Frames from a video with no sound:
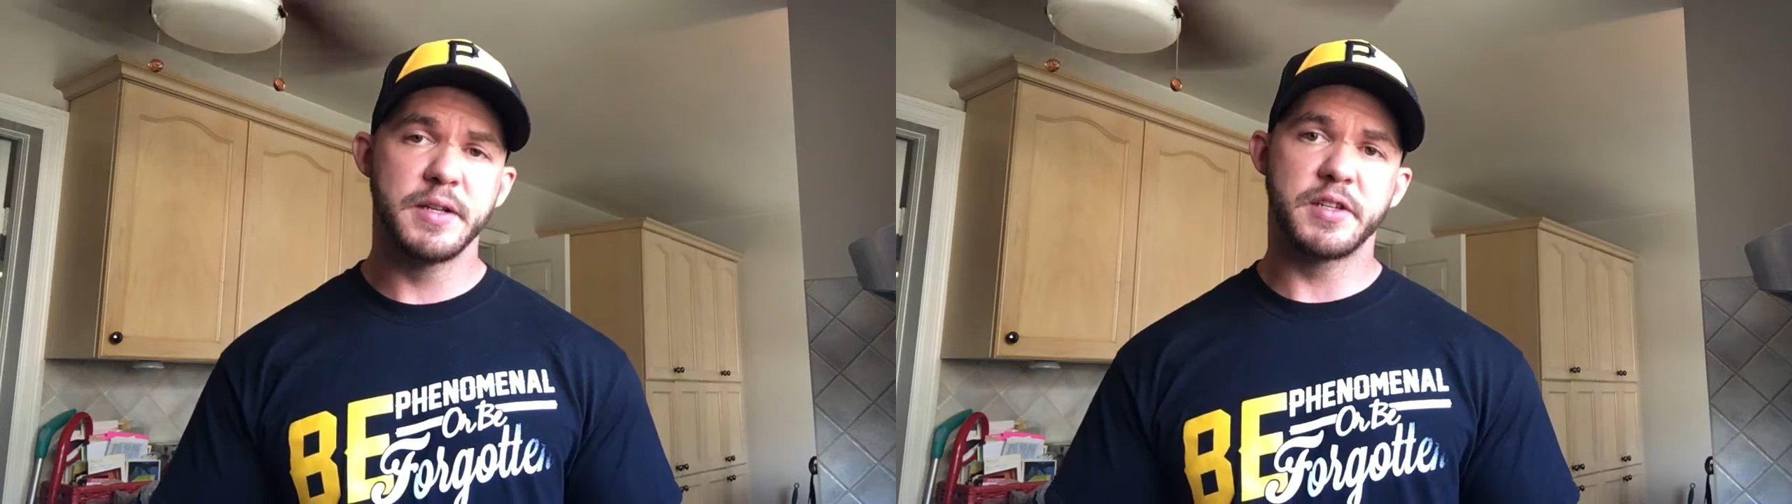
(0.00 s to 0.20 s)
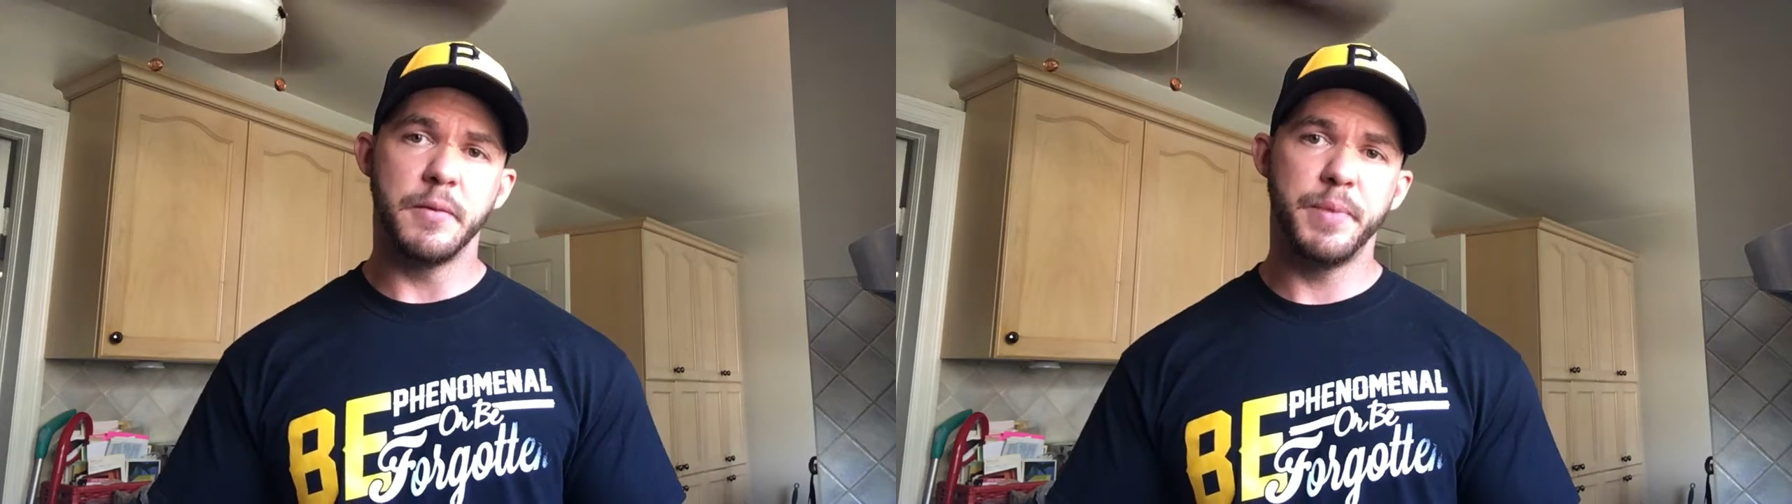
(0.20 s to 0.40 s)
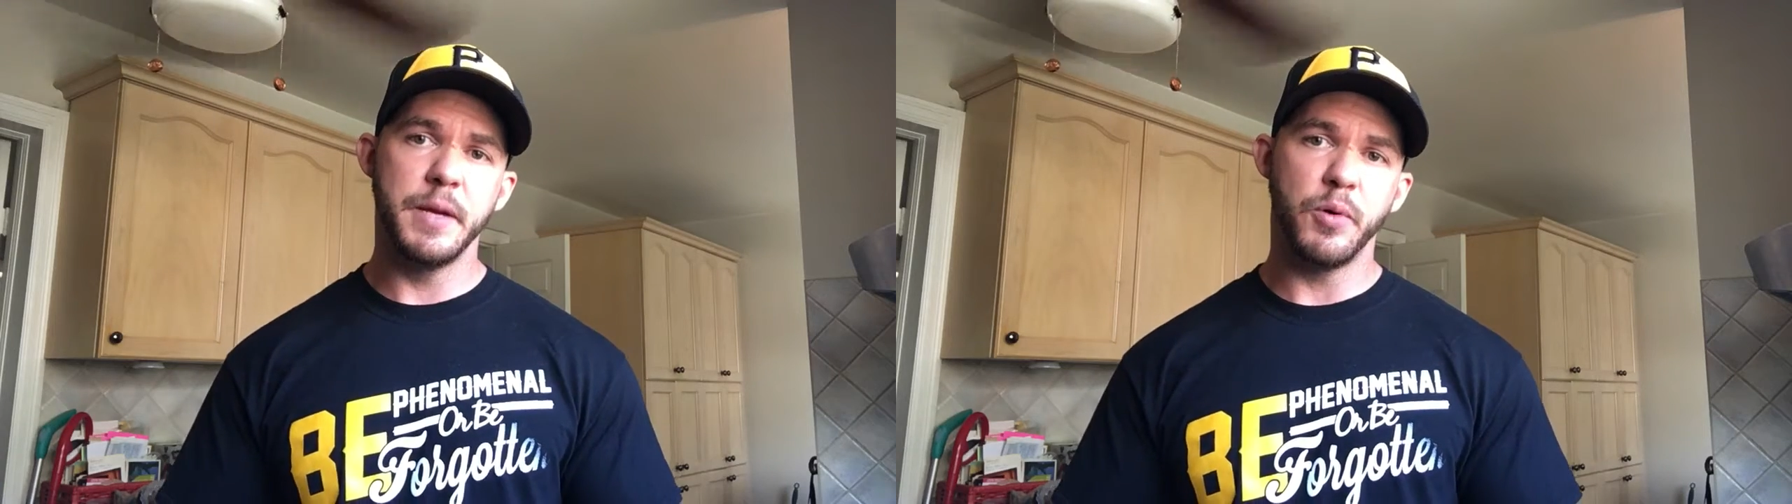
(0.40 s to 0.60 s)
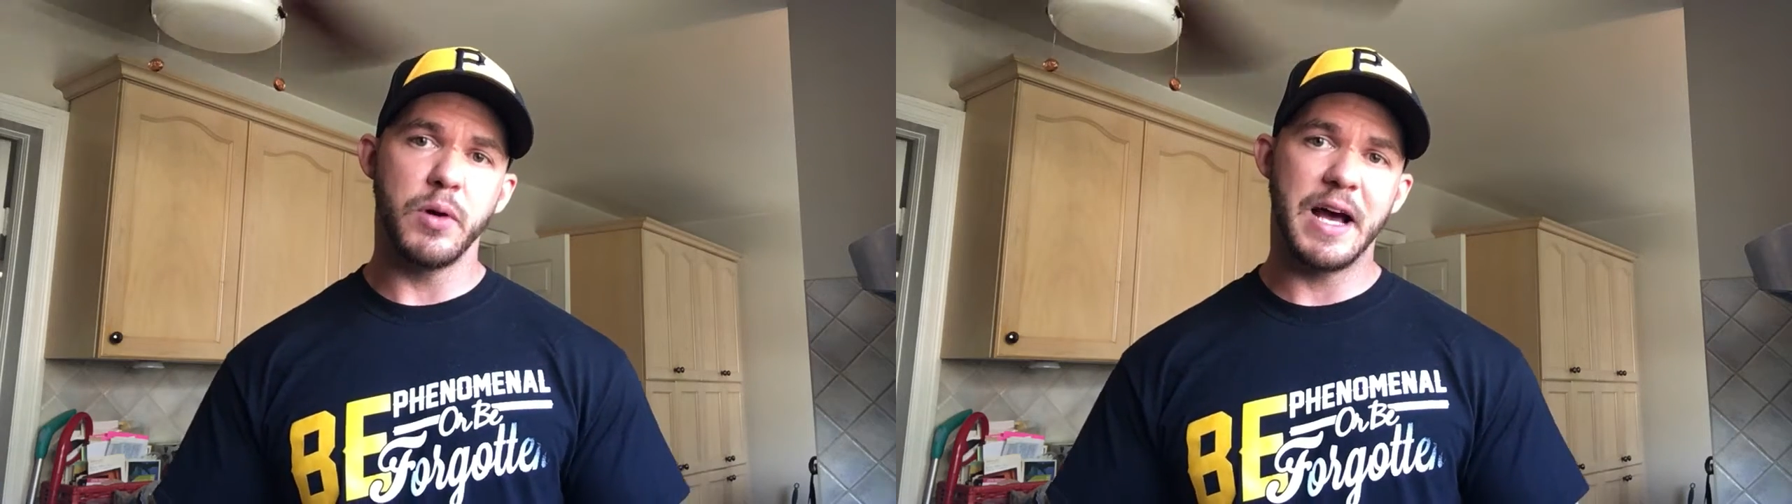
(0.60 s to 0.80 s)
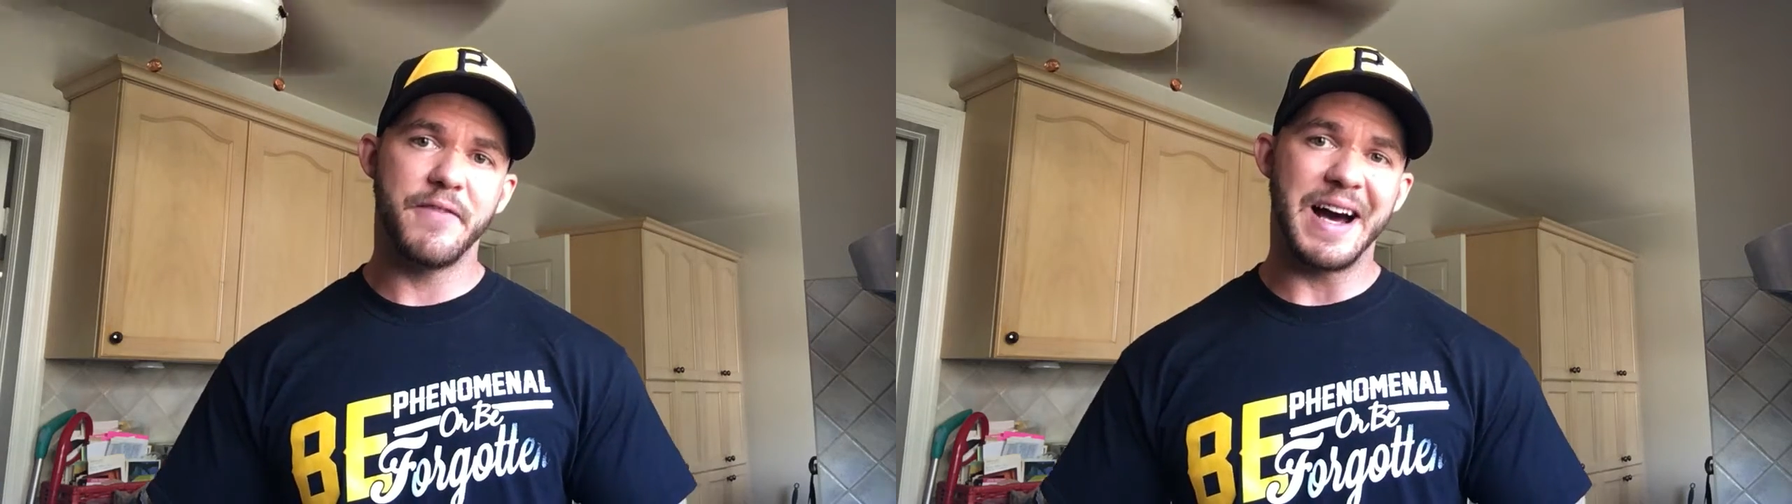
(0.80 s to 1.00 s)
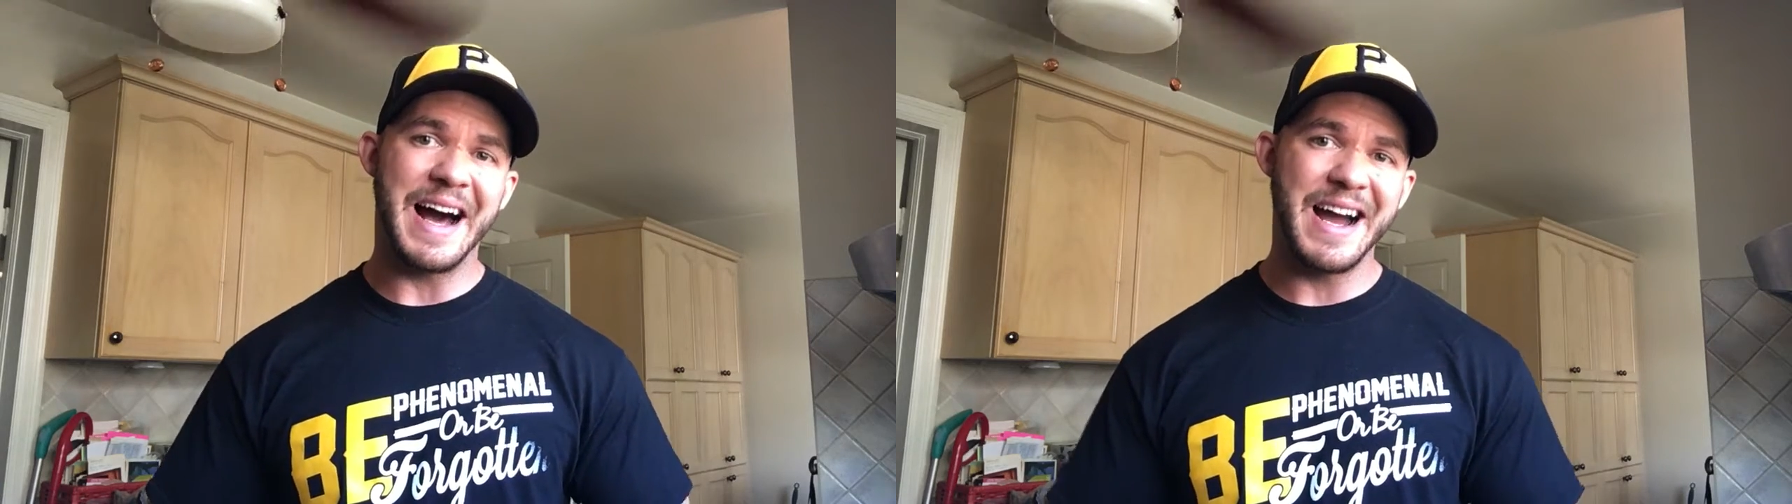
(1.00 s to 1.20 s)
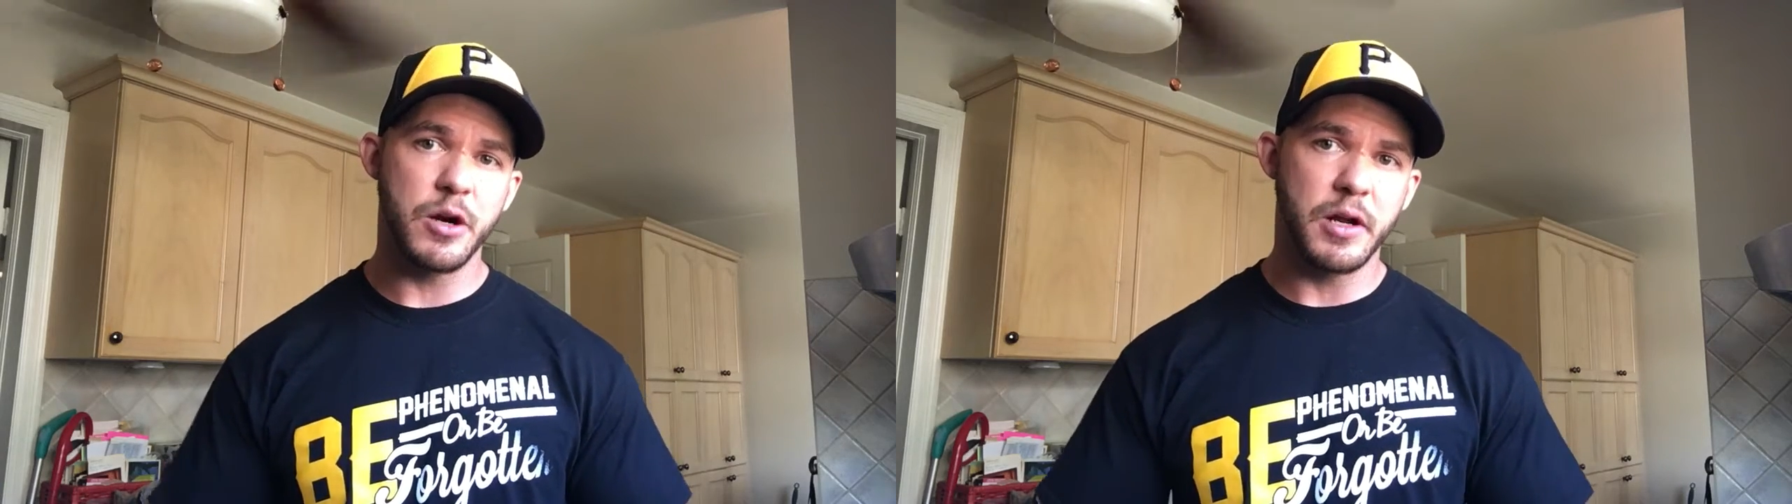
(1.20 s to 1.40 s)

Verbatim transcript: Some people will have a higher